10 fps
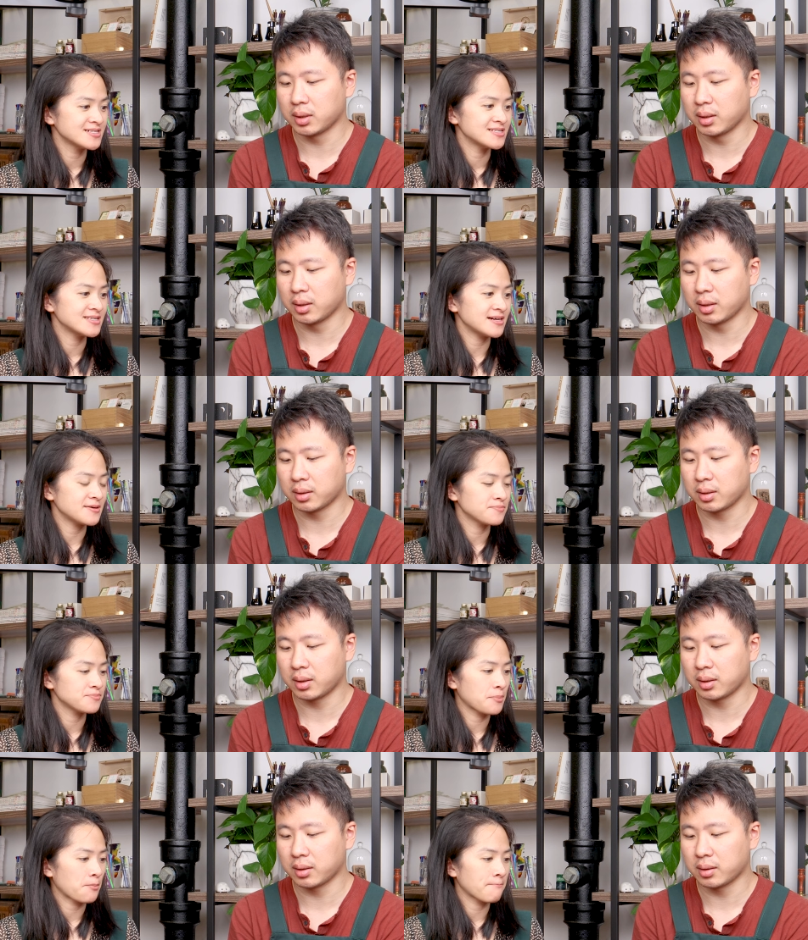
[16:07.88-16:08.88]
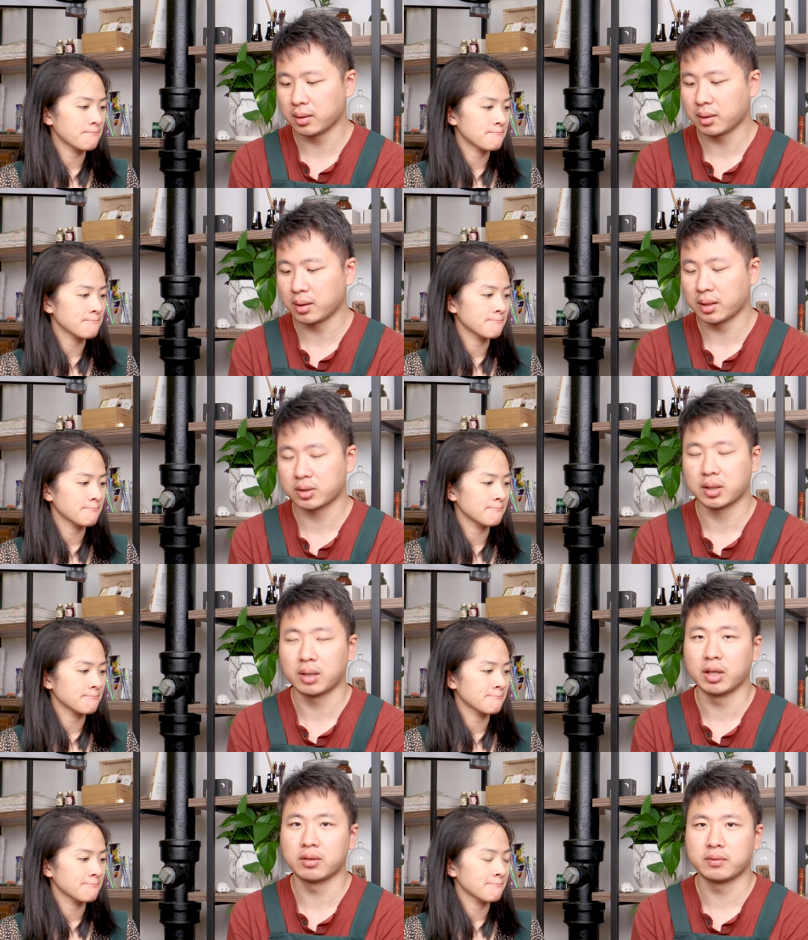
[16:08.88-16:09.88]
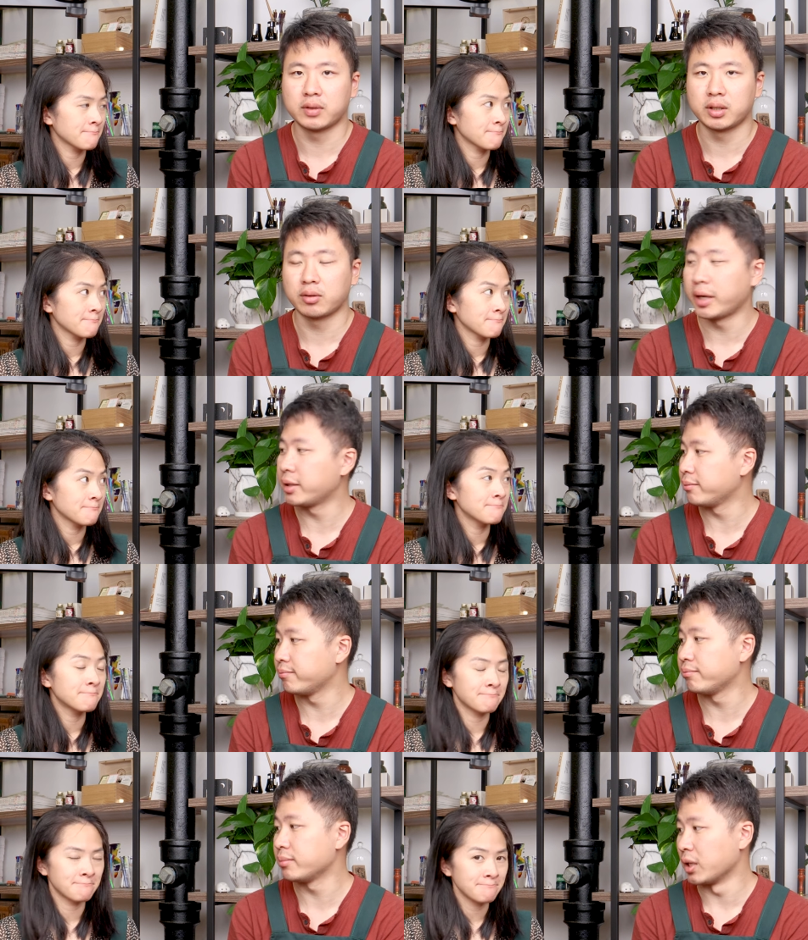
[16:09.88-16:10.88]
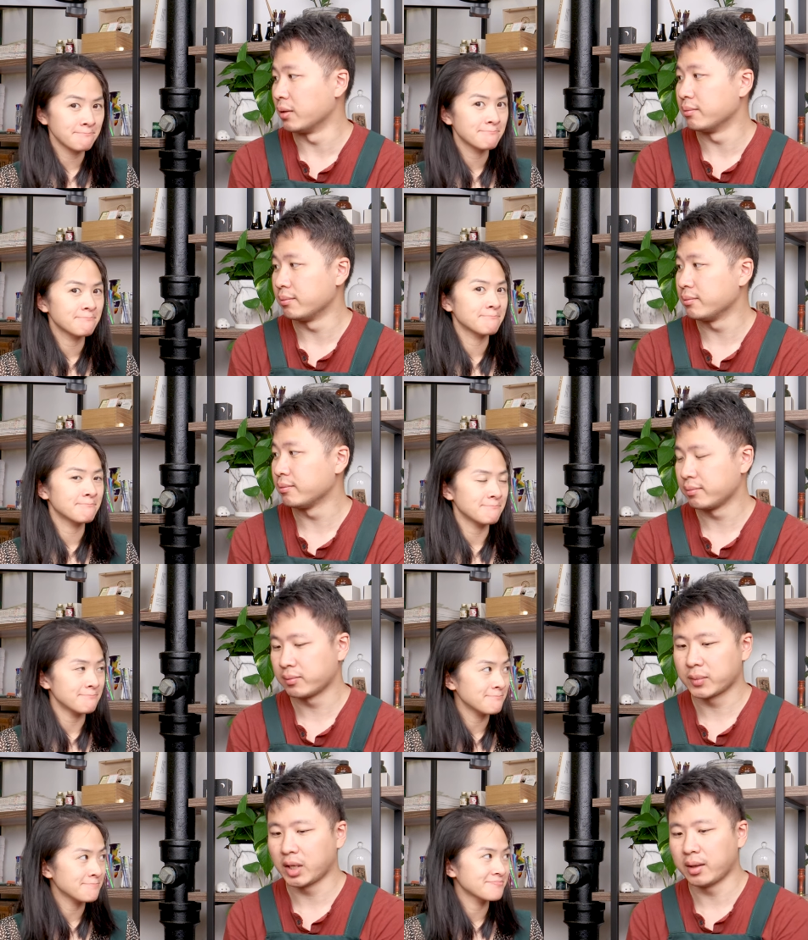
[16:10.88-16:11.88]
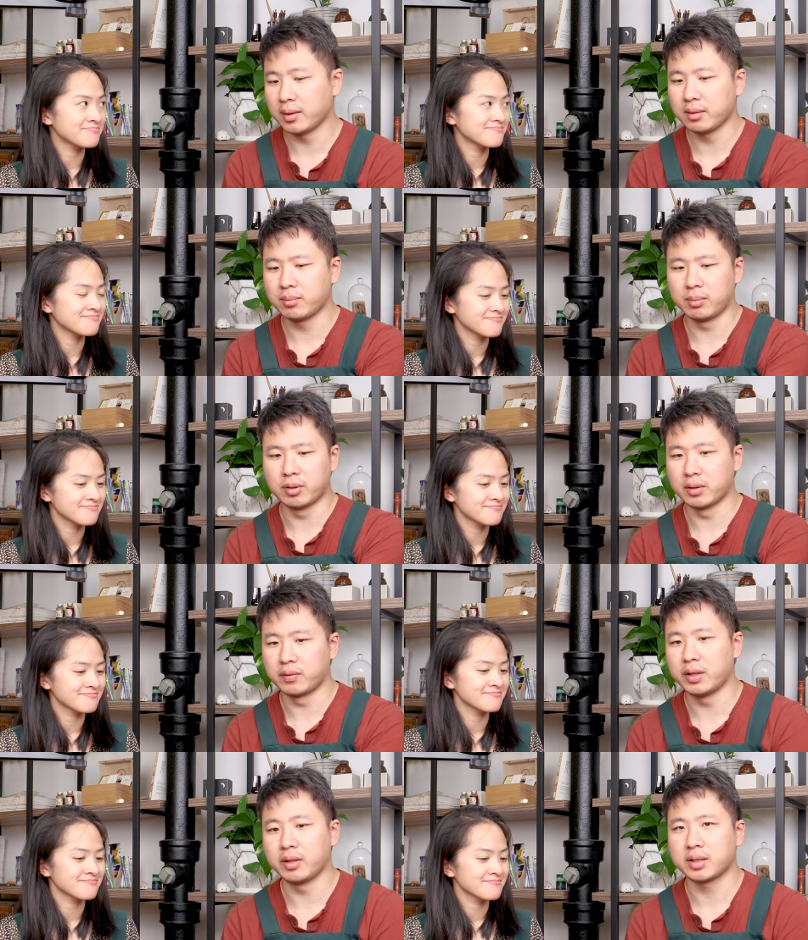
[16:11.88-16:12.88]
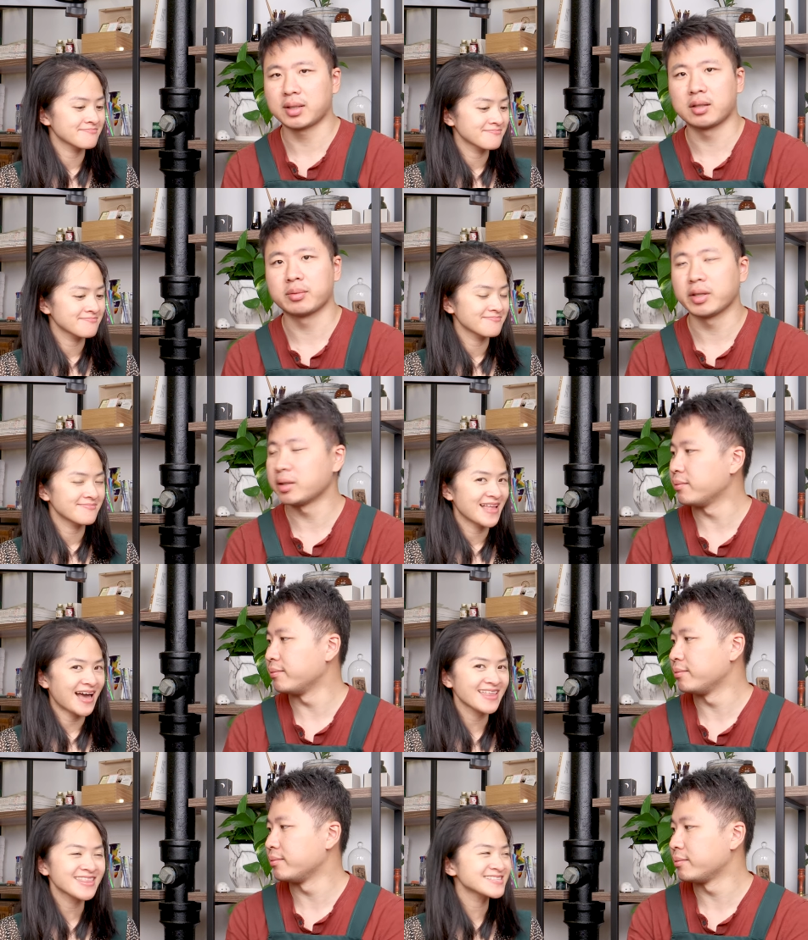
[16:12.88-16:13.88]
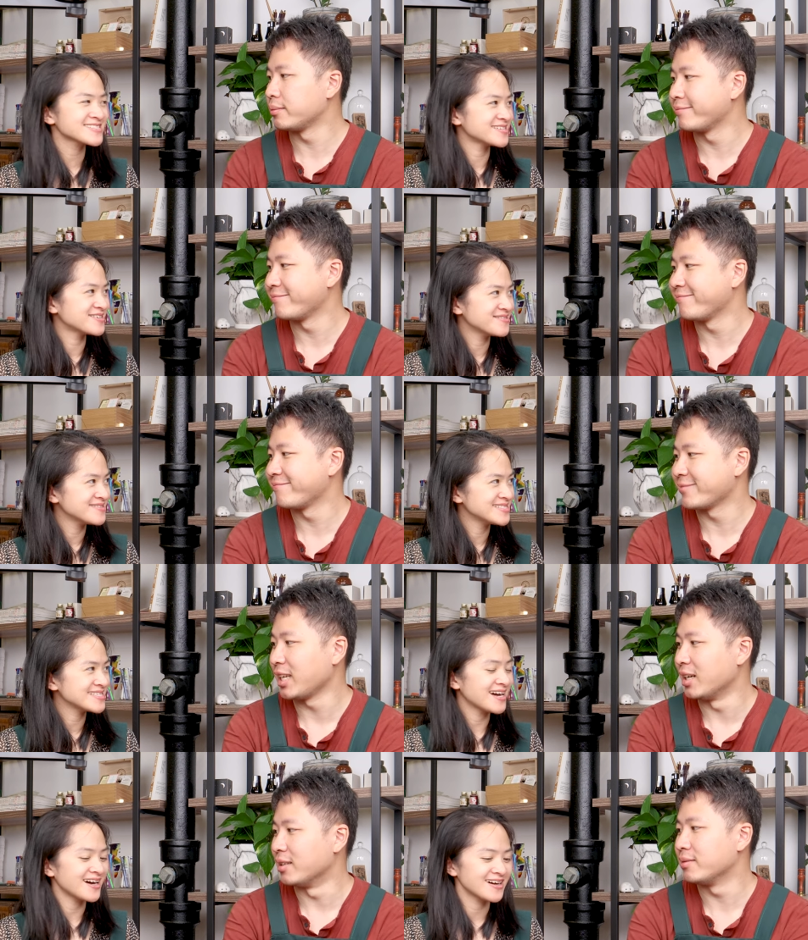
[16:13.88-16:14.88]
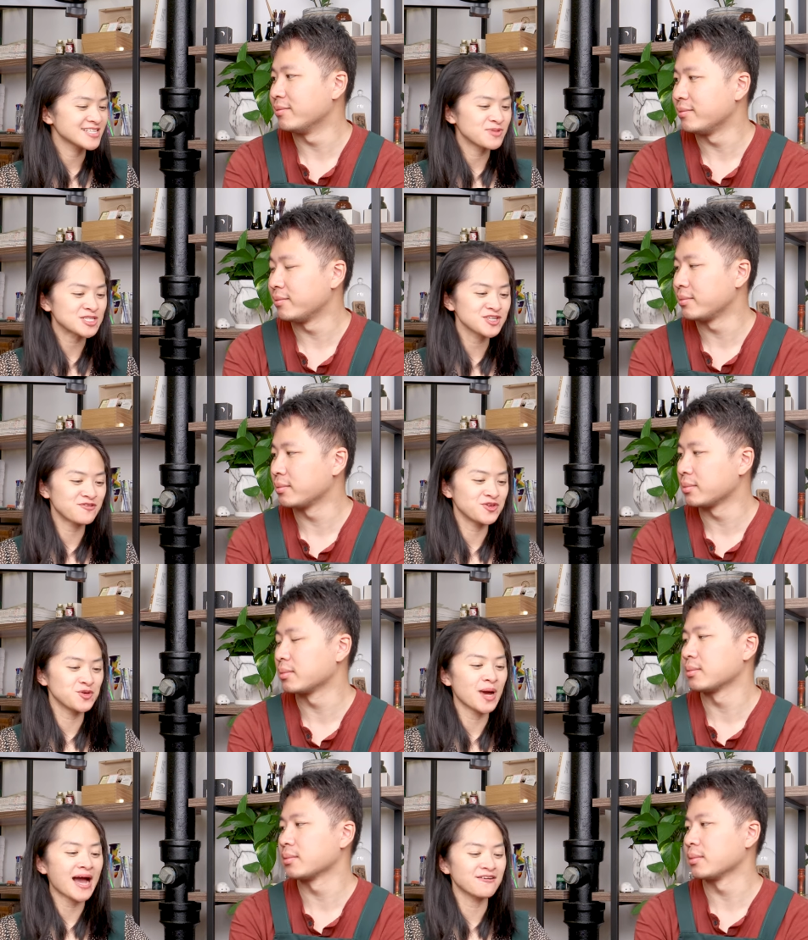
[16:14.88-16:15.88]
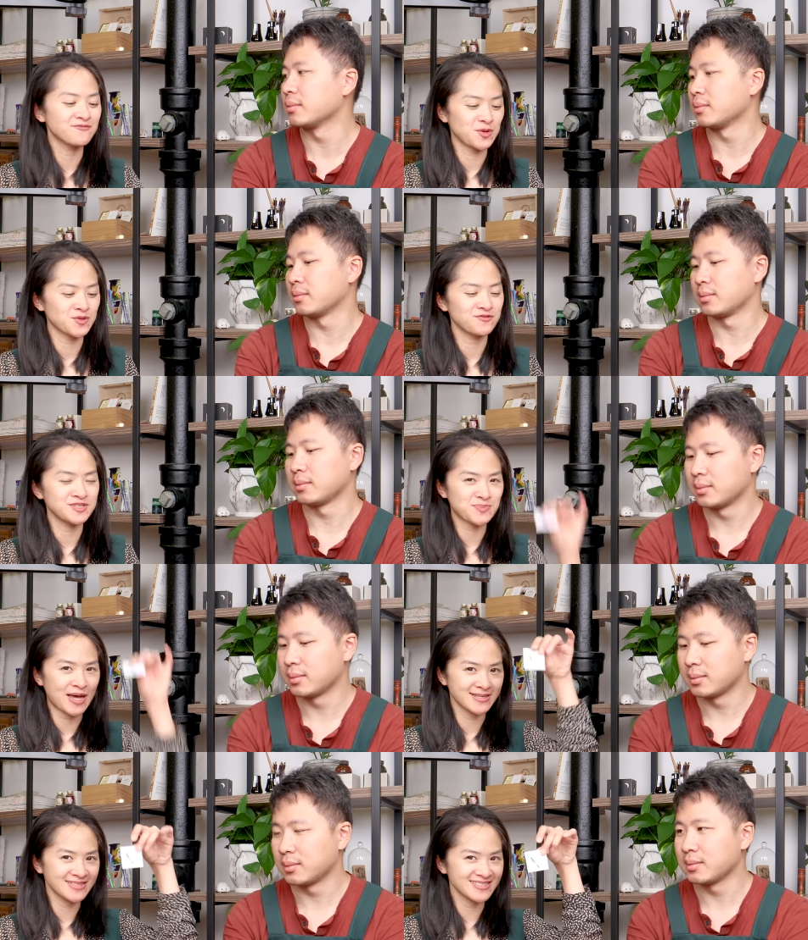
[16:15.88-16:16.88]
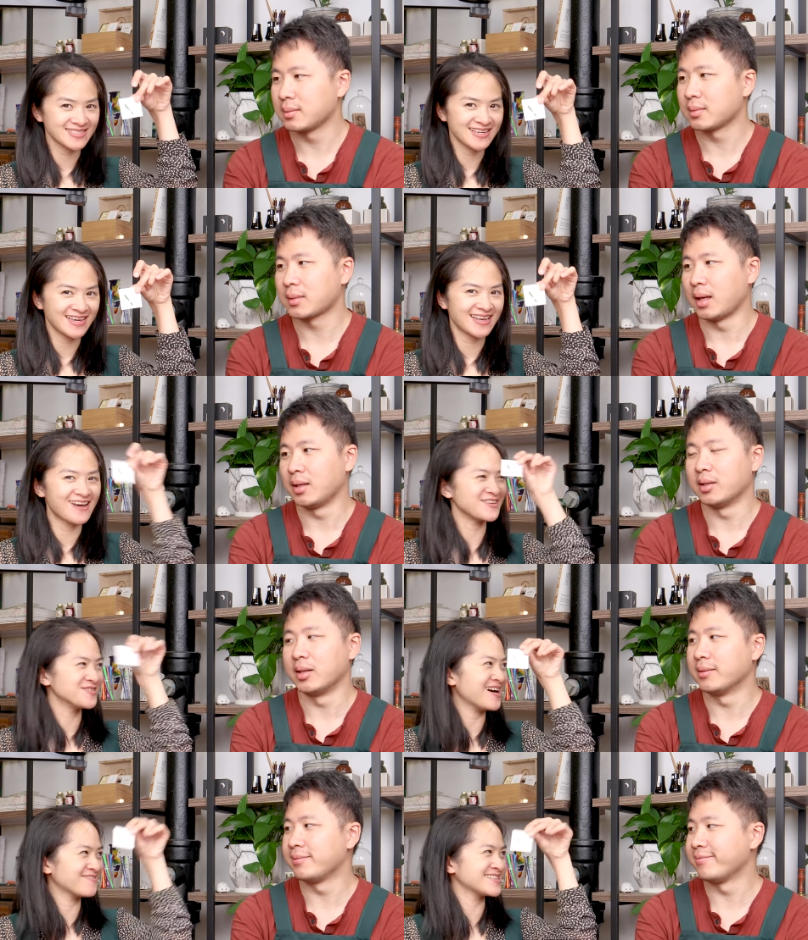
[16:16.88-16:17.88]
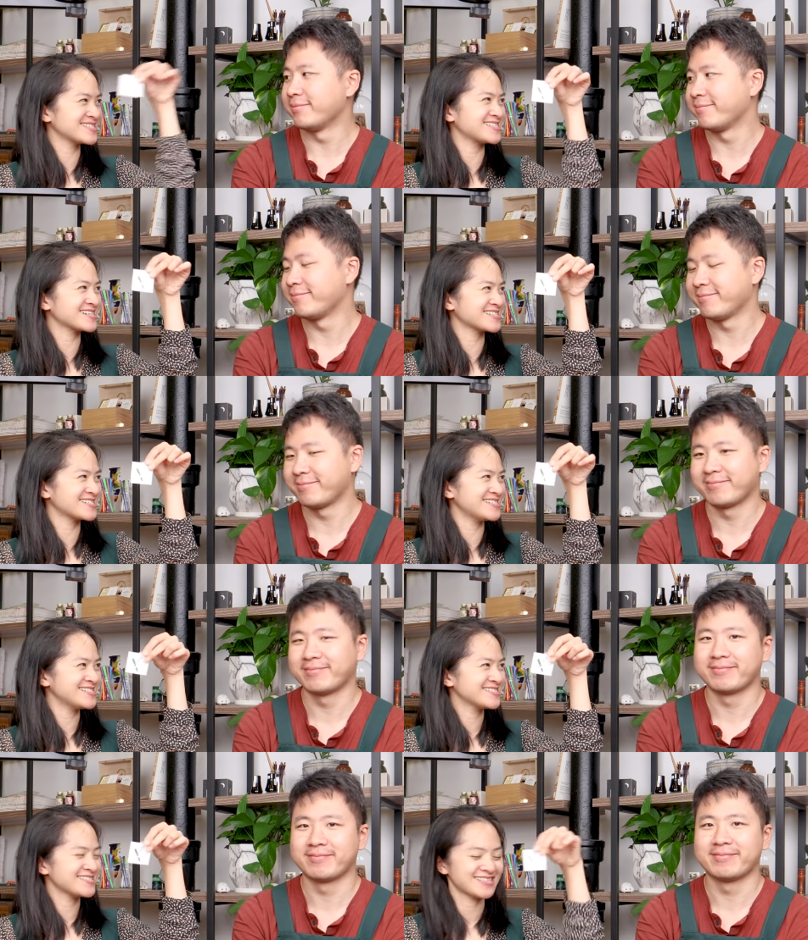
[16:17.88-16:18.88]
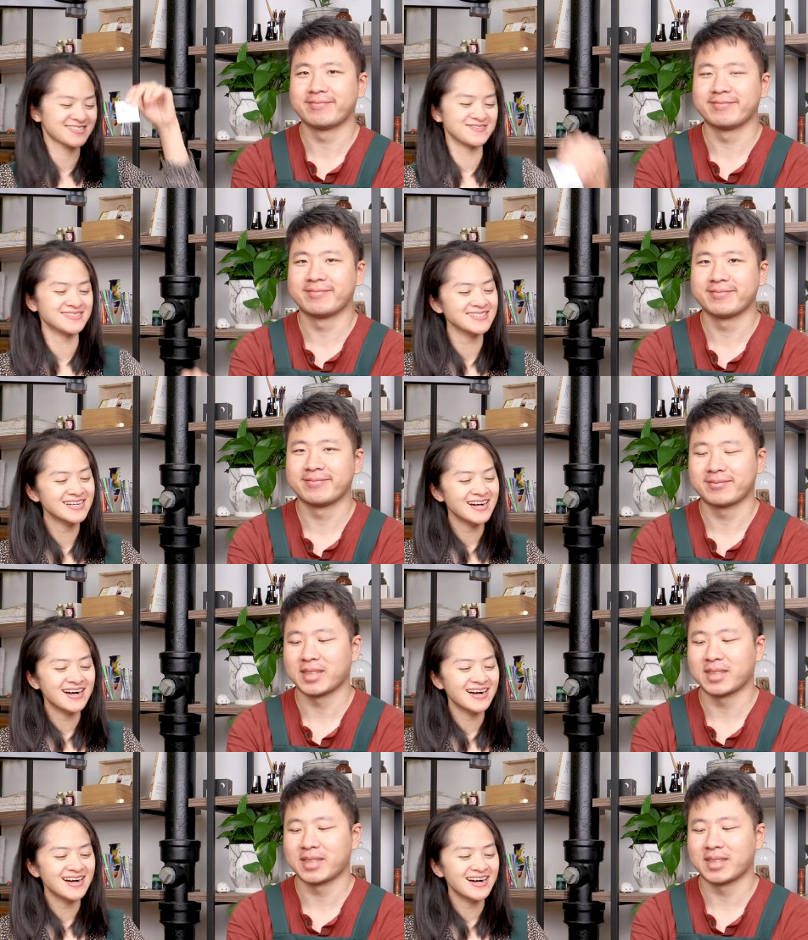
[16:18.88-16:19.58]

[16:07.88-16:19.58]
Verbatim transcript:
Speaker 1: see, and yeah. I think they actually came out very great. Mm -hmm. yeah. mm -hmm. And I think people are very excited about them.
Speaker 2: I think so. Yeah. yeah, especially if you have both of these pens, and now you have this sticker. That's cool.